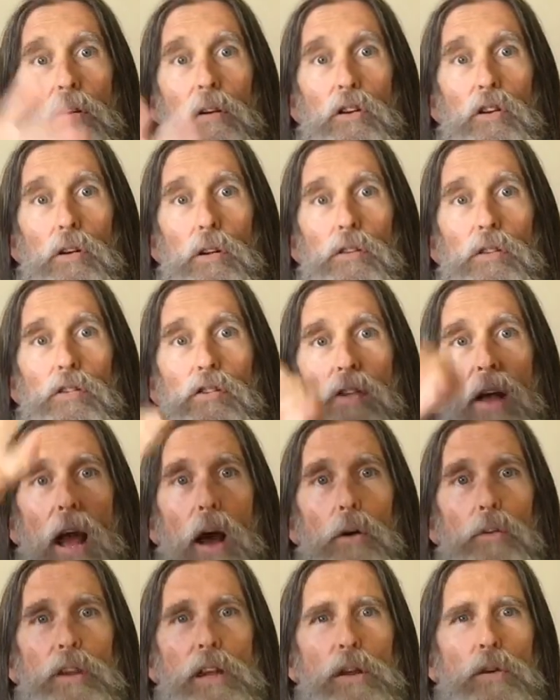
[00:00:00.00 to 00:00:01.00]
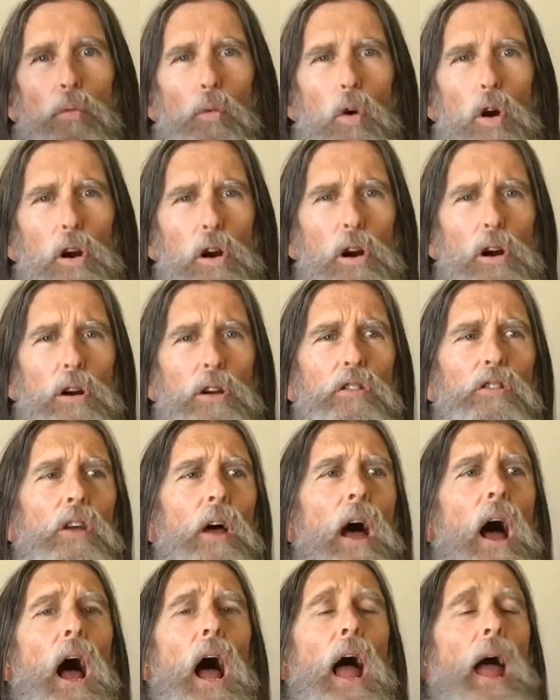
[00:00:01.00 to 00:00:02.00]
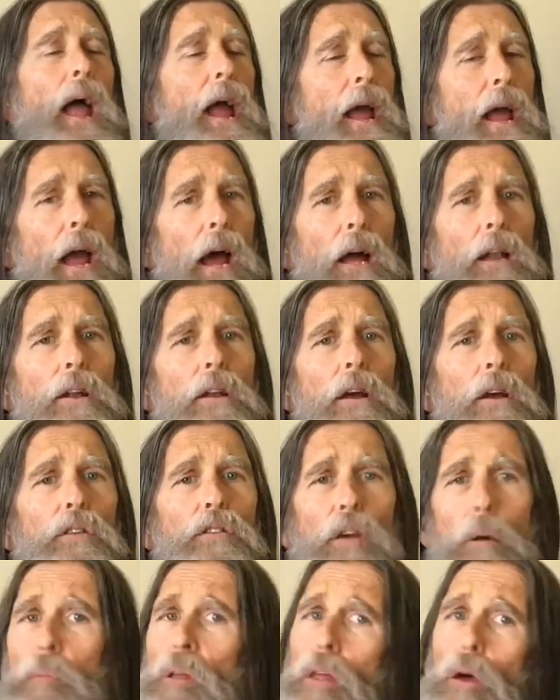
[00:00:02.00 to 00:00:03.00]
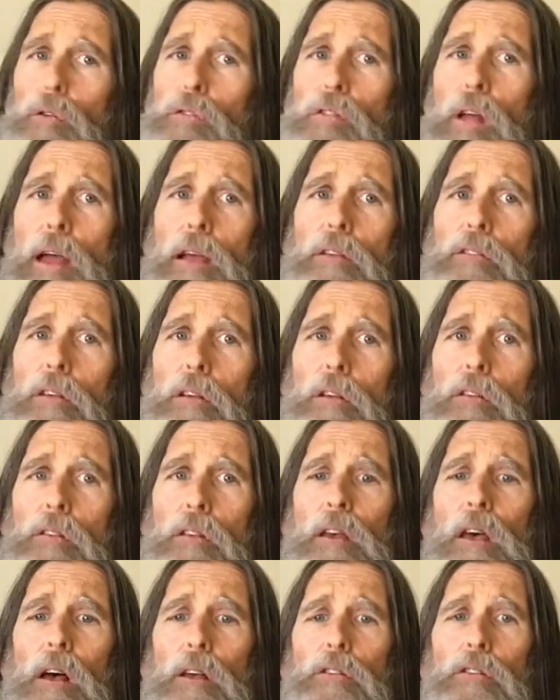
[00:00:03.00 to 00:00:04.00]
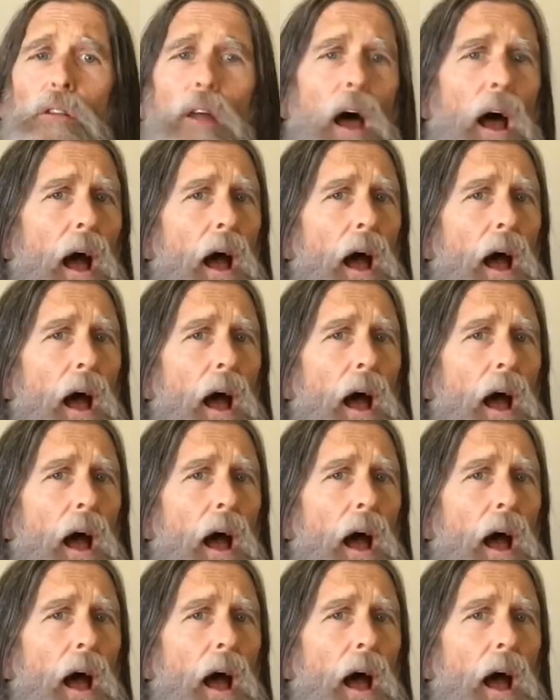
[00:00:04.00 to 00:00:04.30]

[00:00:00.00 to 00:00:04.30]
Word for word: good sounding words. And some of those things exist.